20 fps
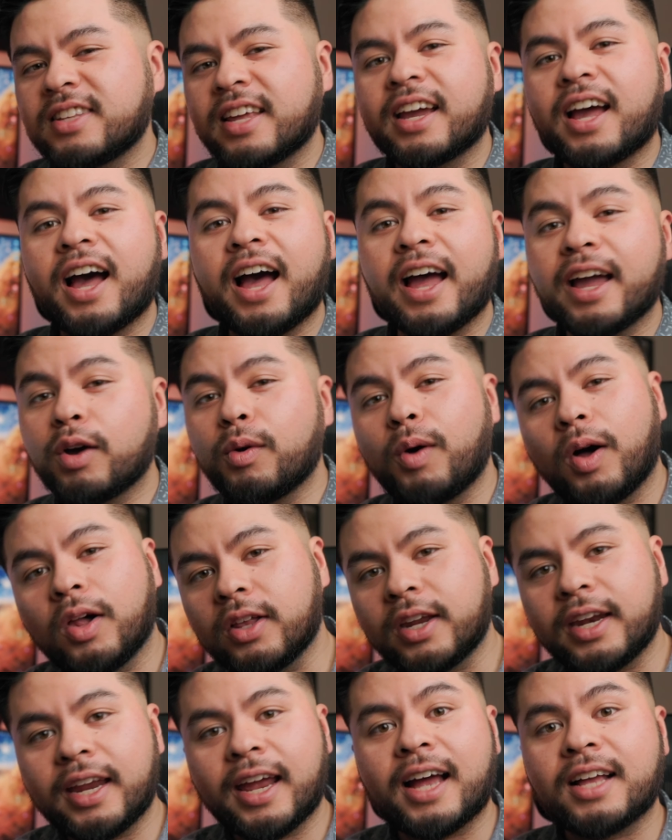like high
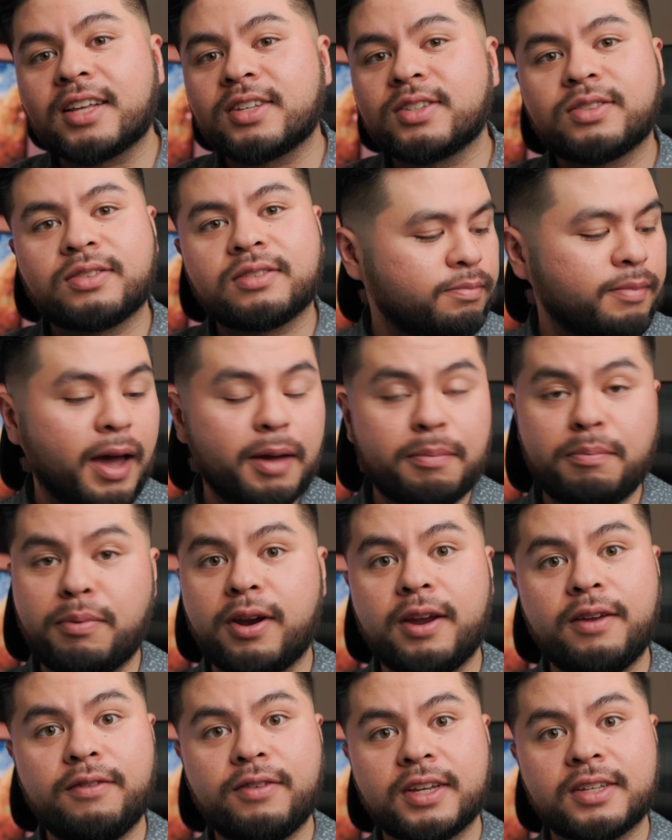quality as my
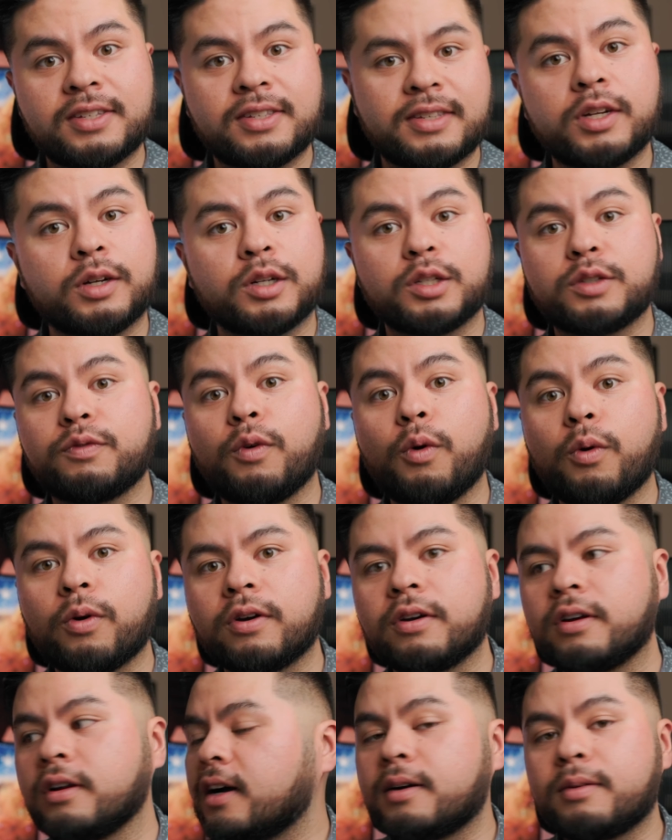previous Series
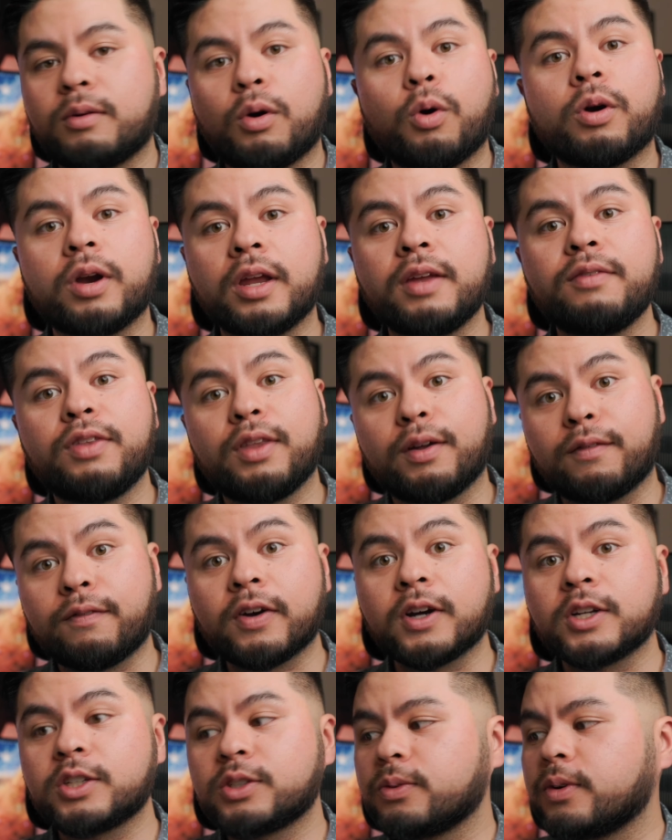4 or even the
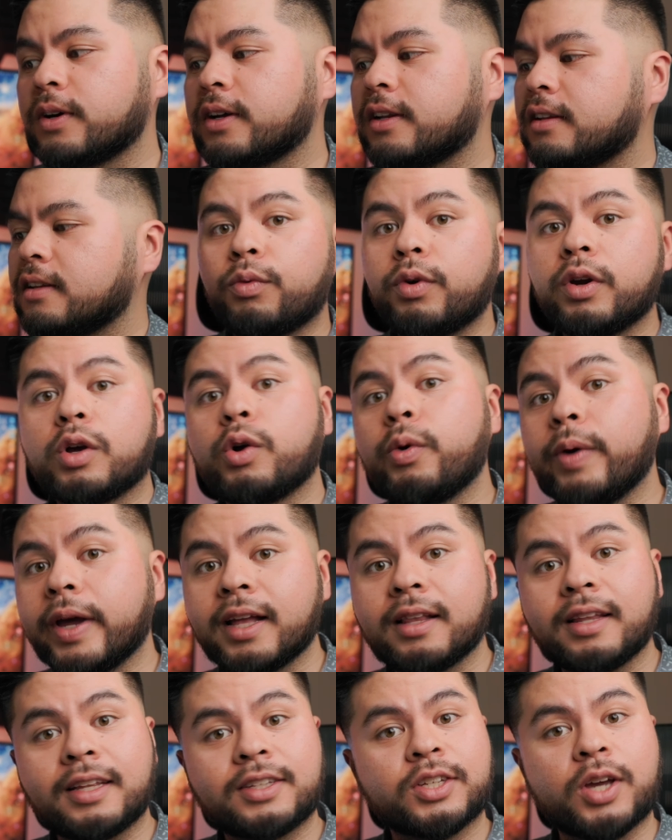first one. Real
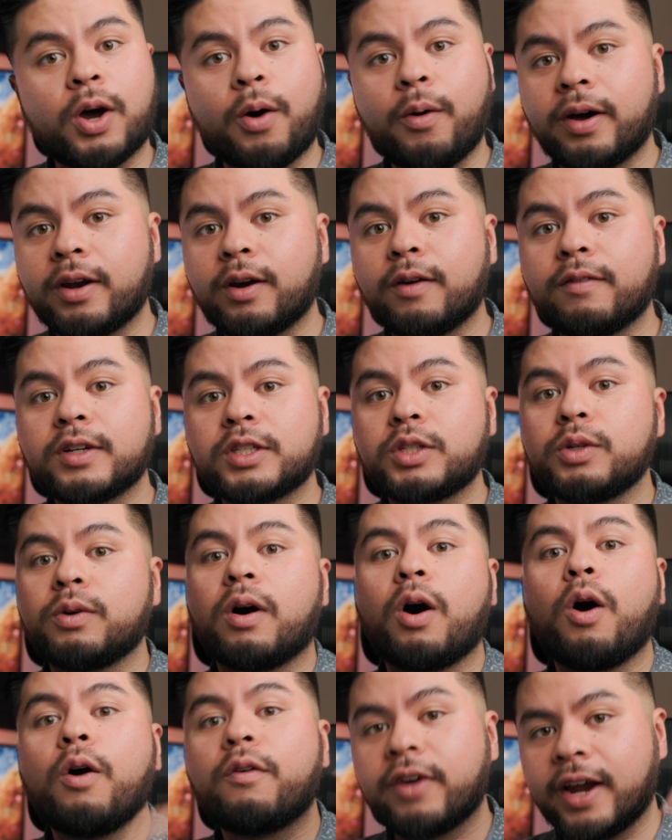quick, let's go on over to an
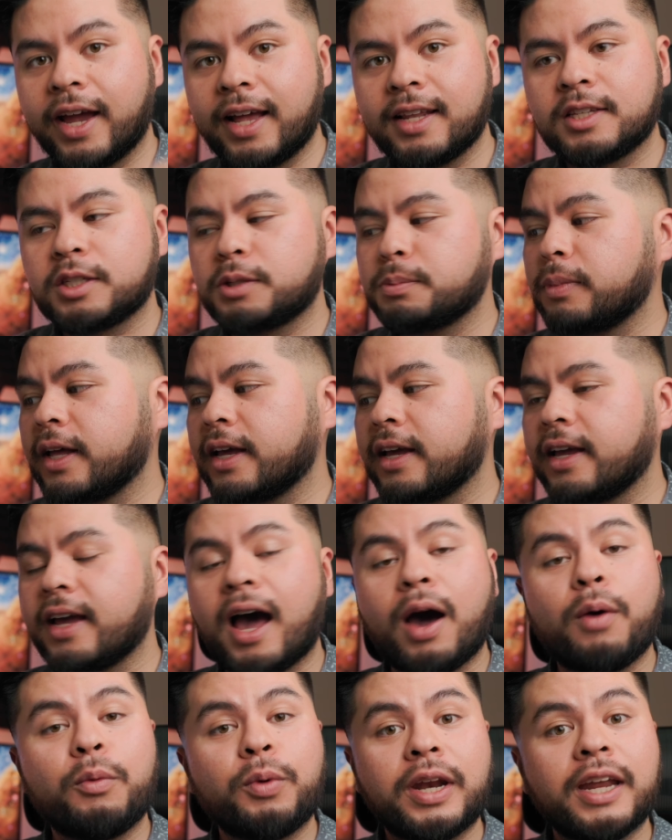overhead display.
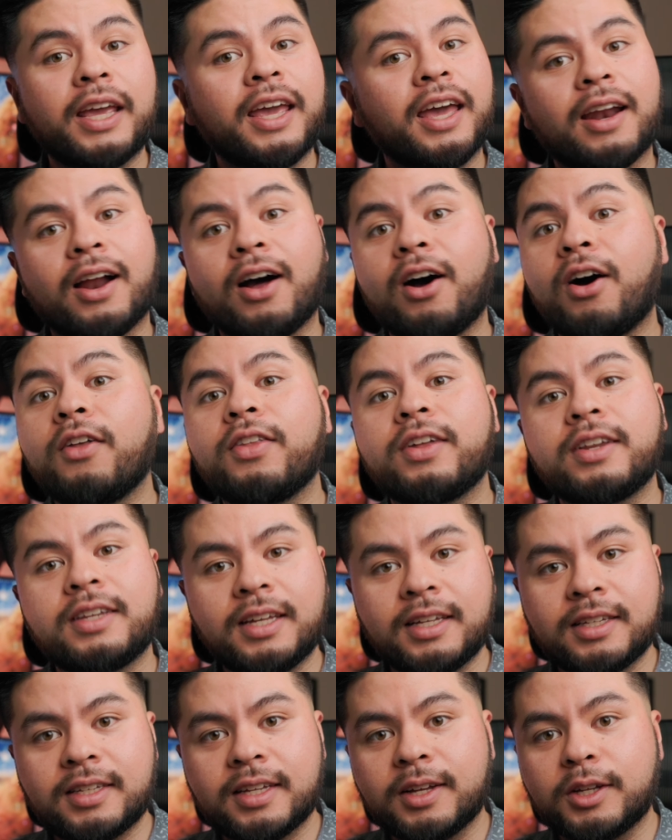I want to get all the
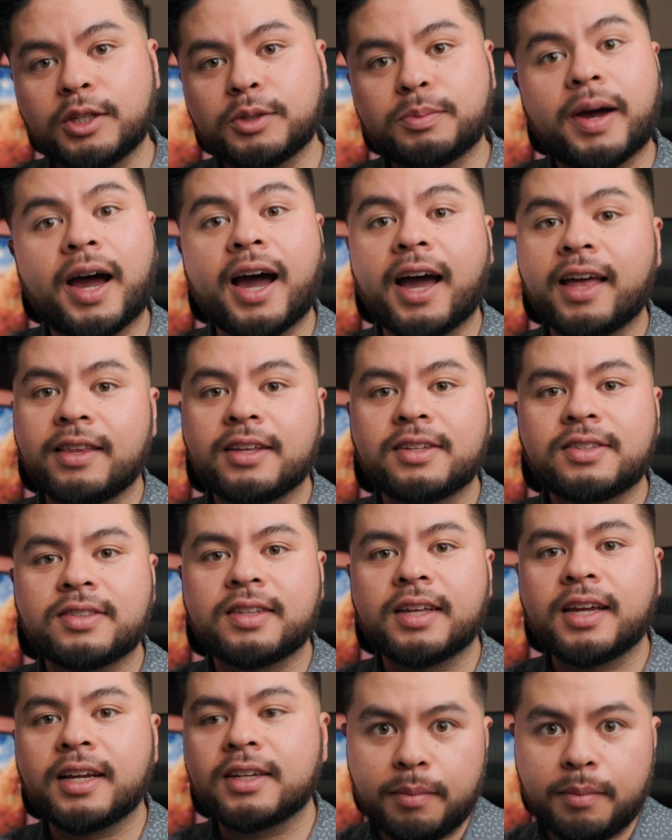details behind this thing.